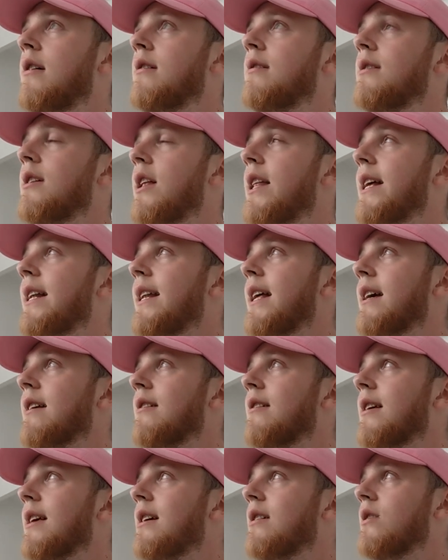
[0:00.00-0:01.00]
so then that
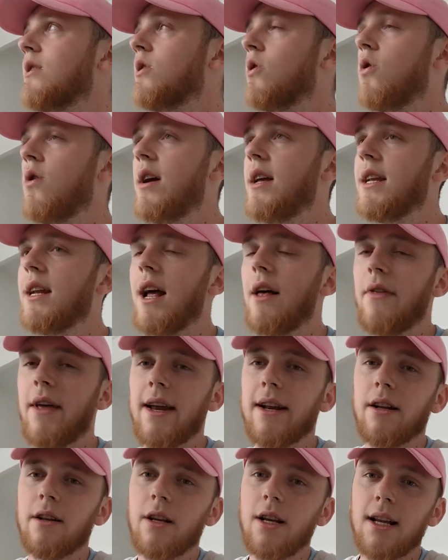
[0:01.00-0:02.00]
can get sorted. And
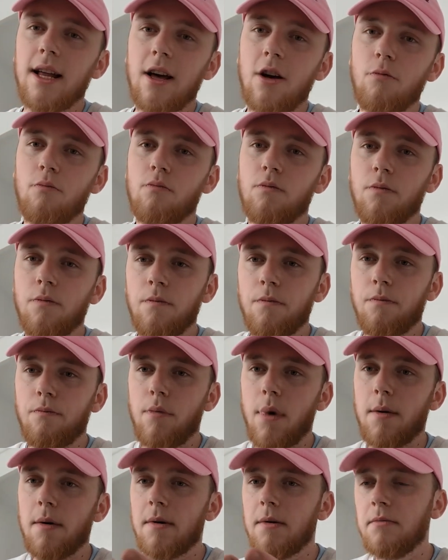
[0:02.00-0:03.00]
then, you know,
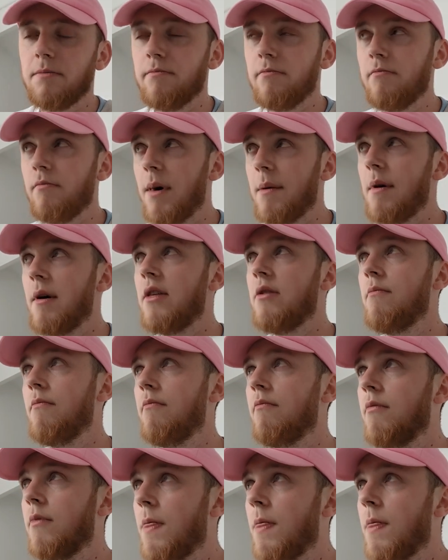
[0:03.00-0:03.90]
my